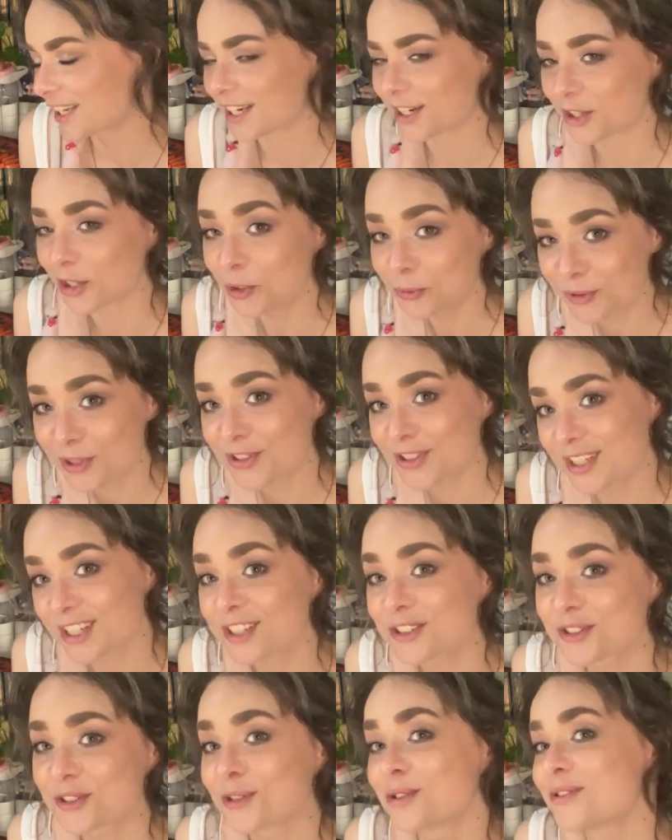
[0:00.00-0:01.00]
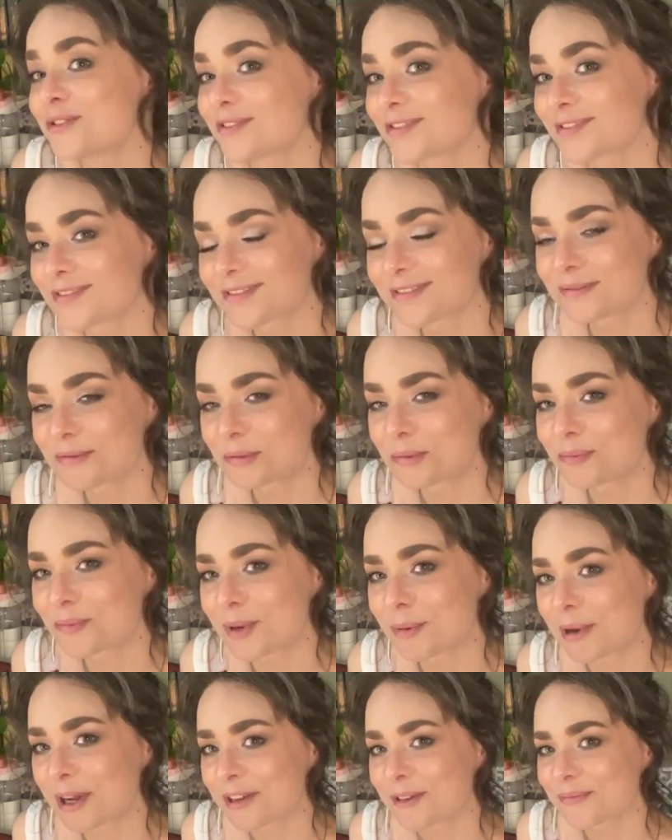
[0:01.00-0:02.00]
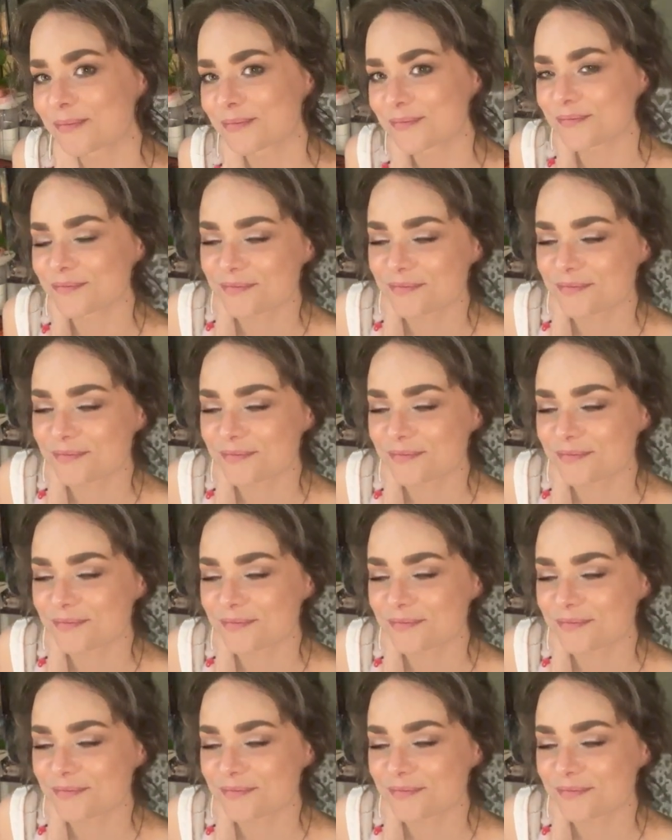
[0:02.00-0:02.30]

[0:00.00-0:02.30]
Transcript: And I hope to see you soon. Bye-bye.